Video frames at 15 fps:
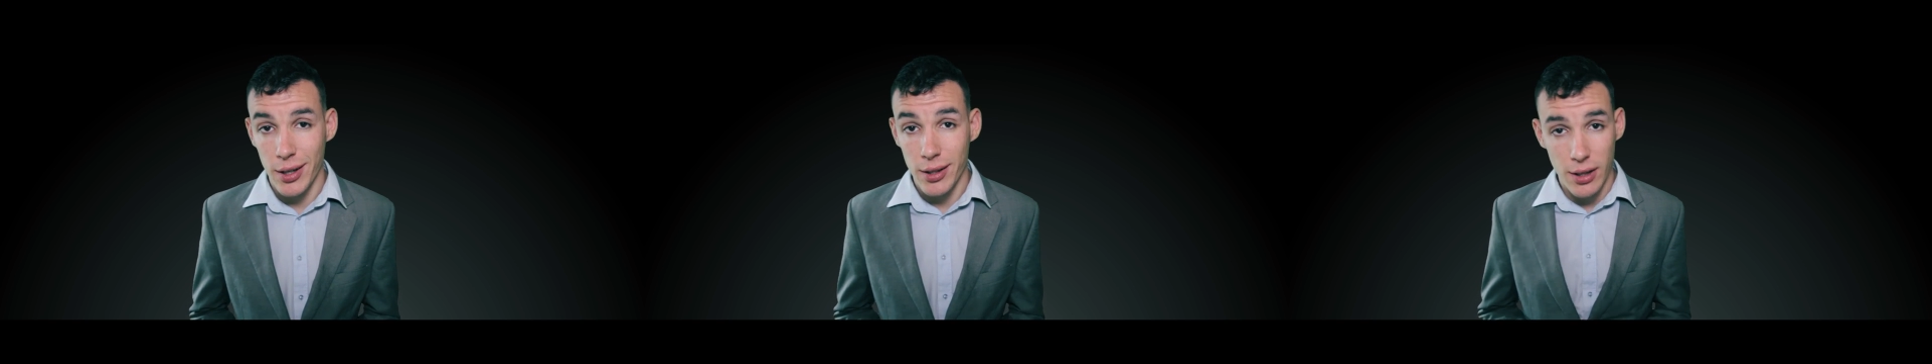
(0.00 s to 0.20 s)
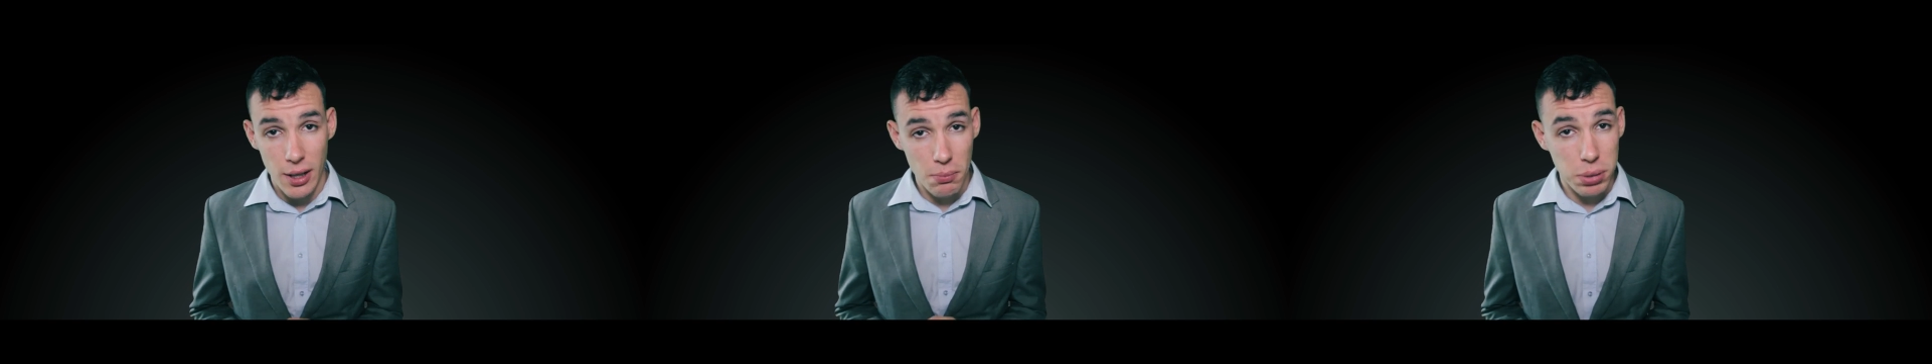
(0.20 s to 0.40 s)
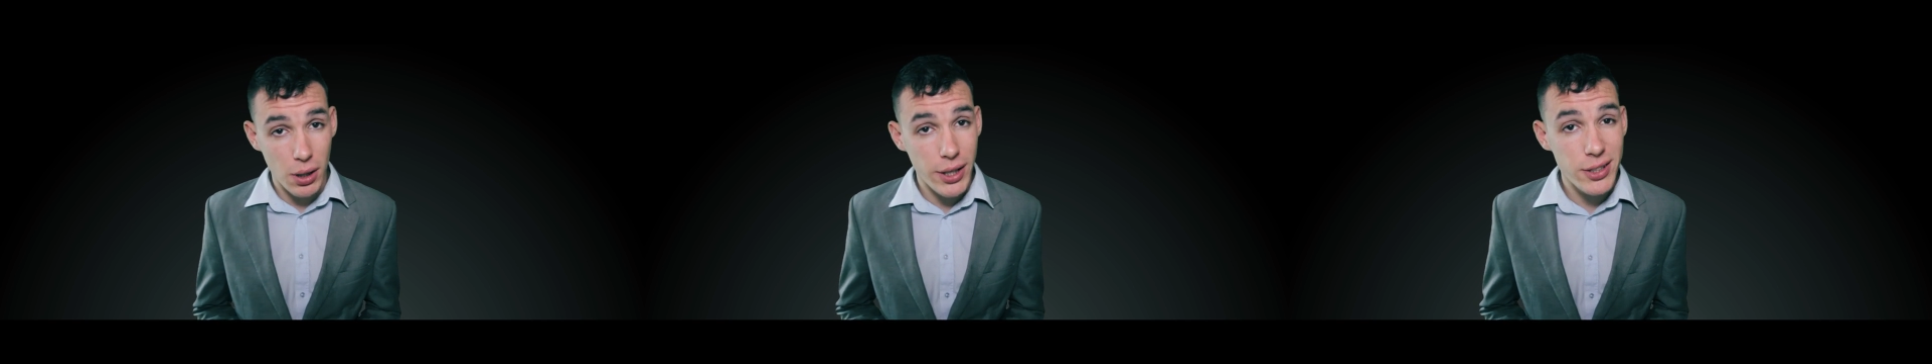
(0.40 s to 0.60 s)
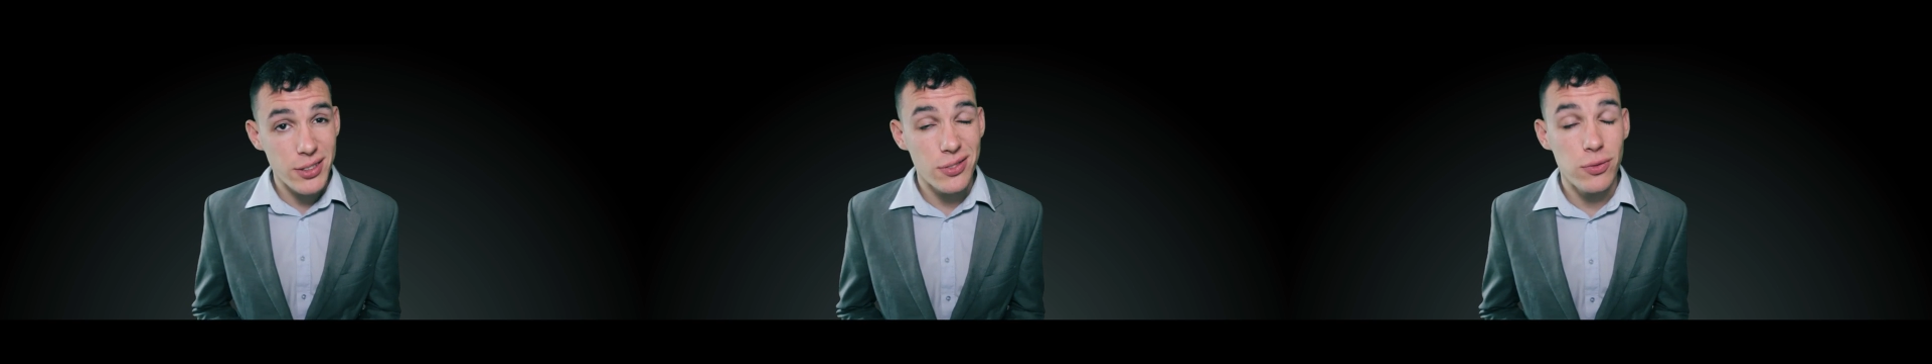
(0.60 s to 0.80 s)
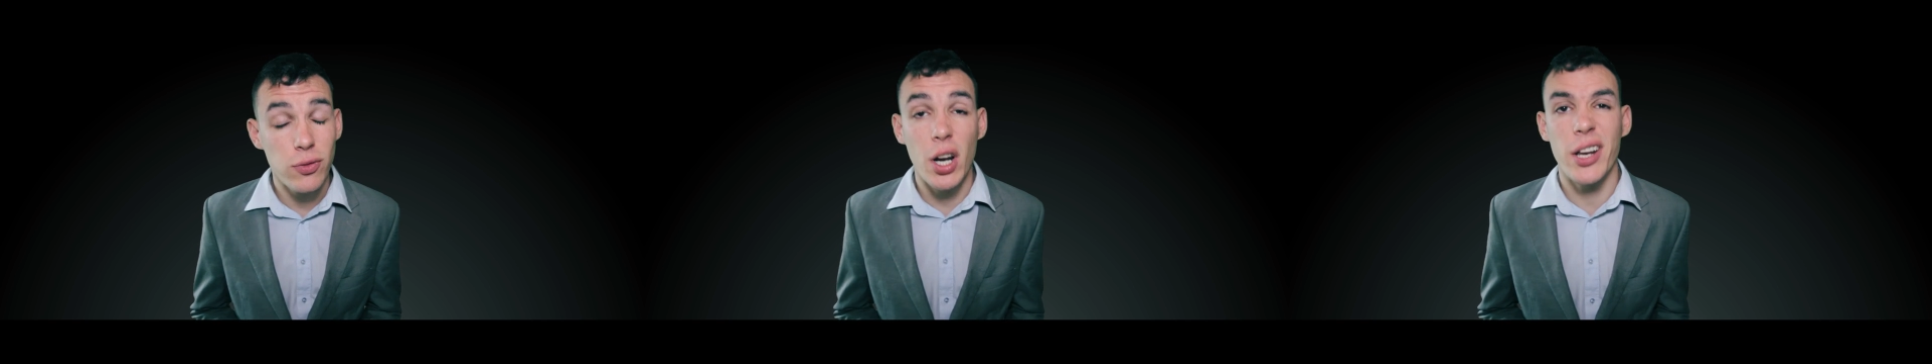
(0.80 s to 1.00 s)
then please
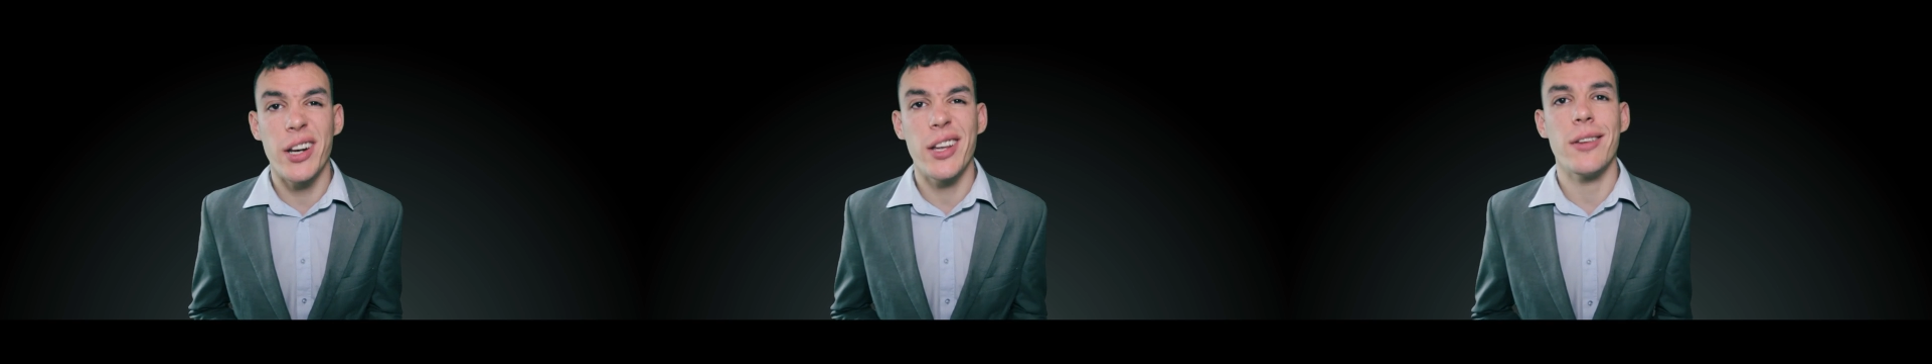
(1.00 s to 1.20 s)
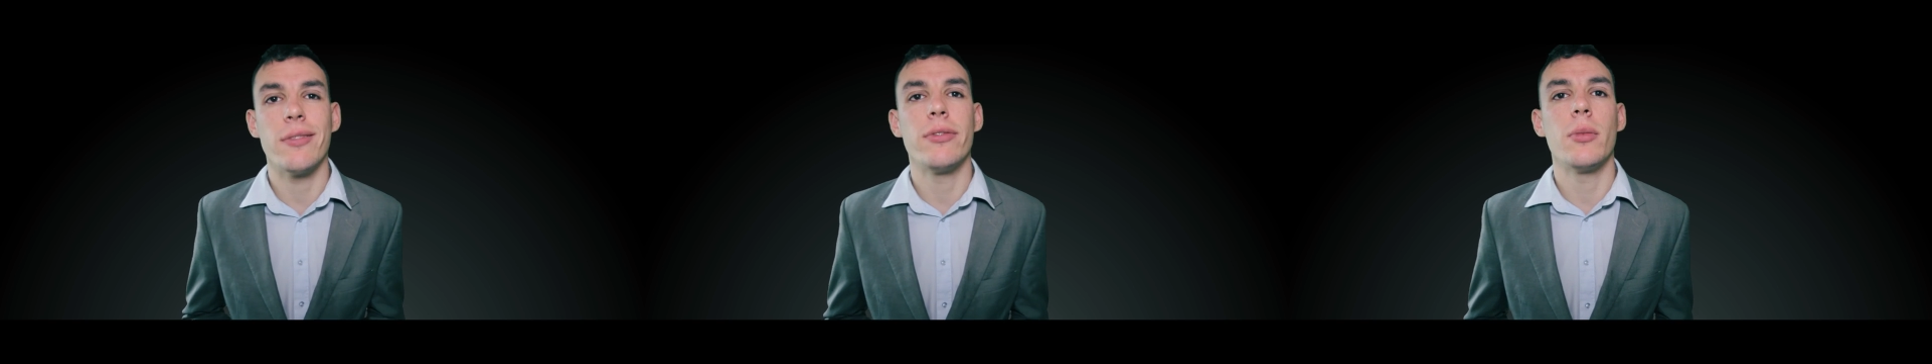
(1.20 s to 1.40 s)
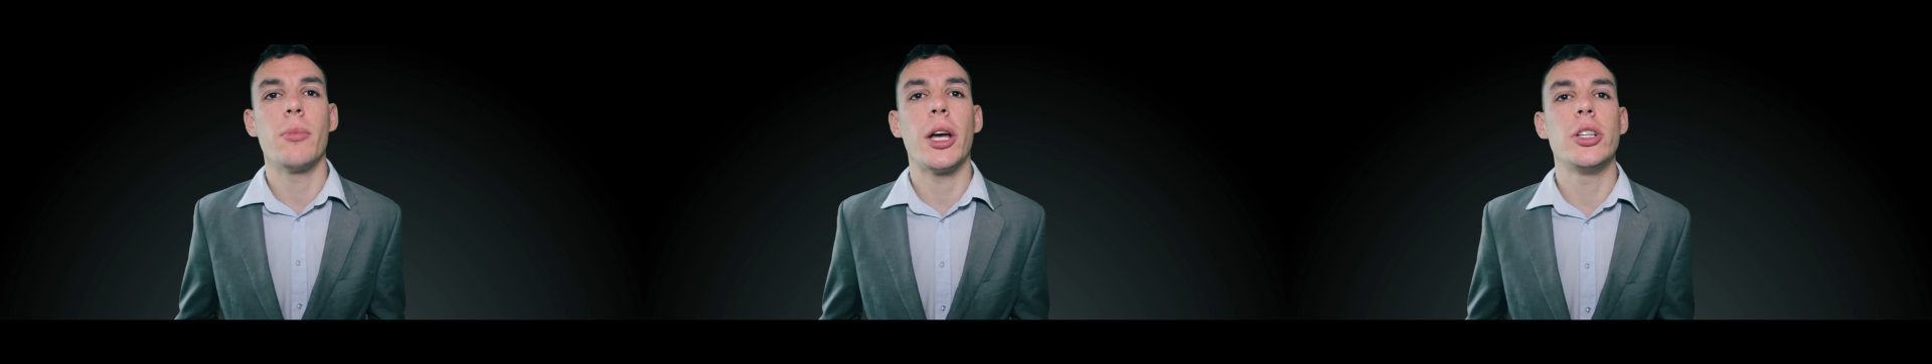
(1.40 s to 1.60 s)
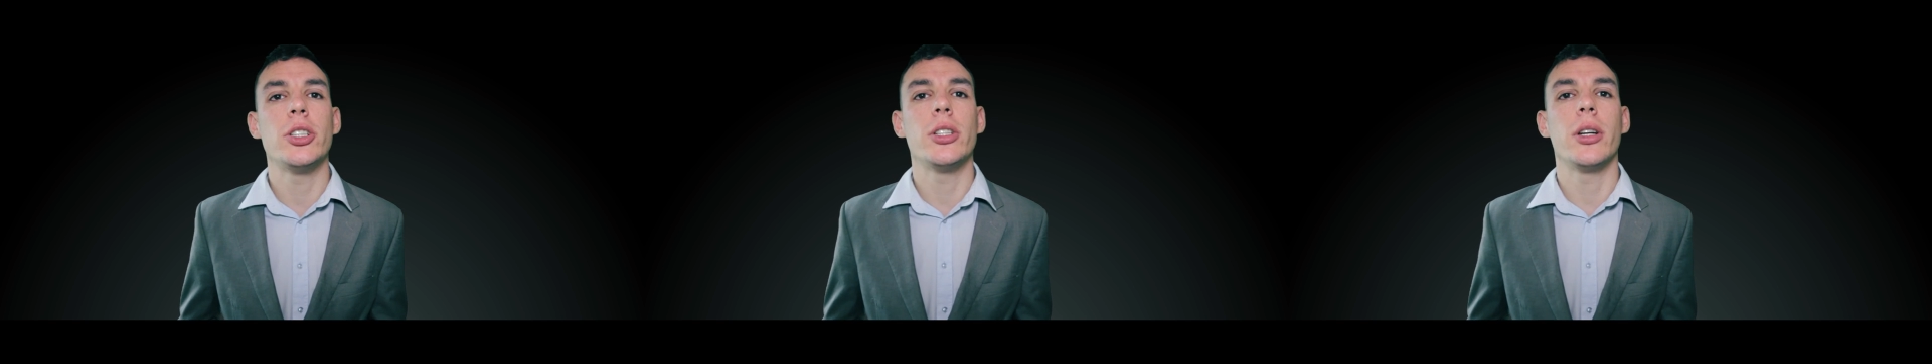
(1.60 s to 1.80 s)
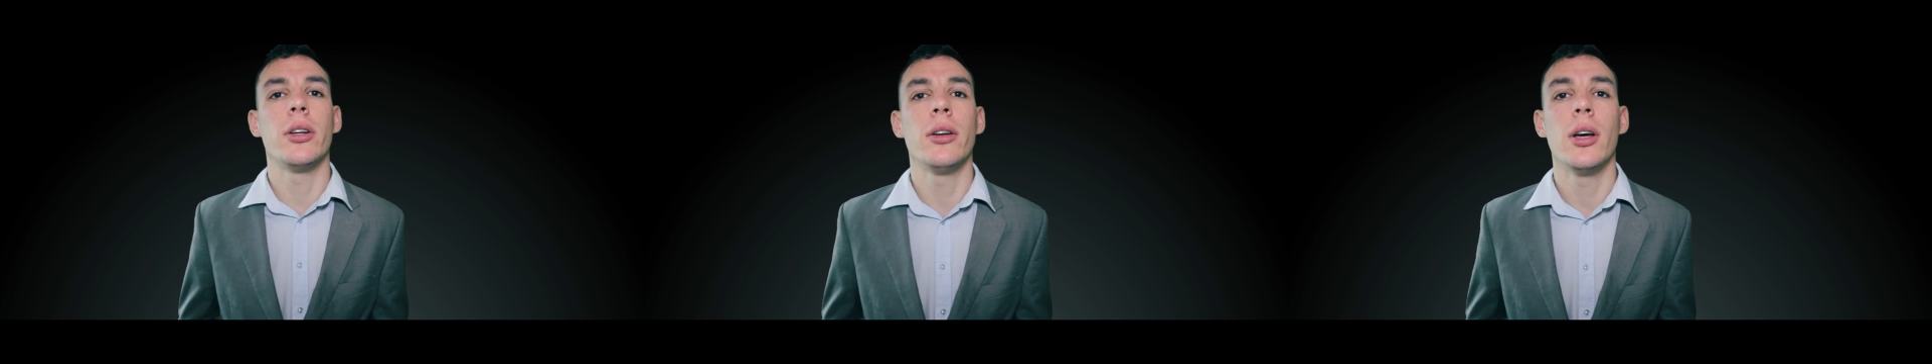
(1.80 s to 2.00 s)
follow the
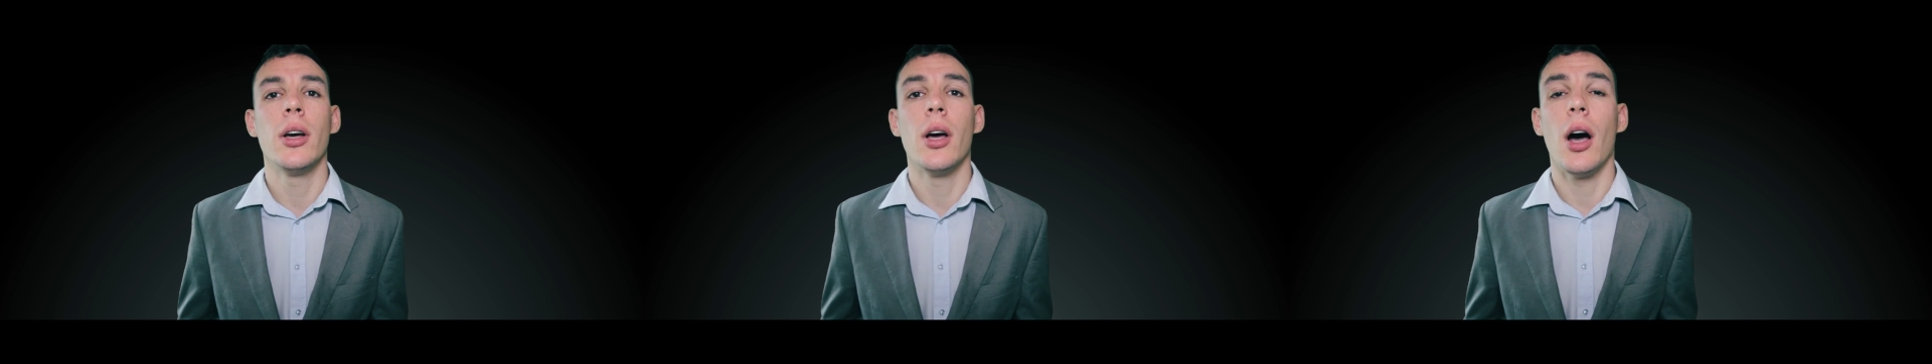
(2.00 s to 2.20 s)
information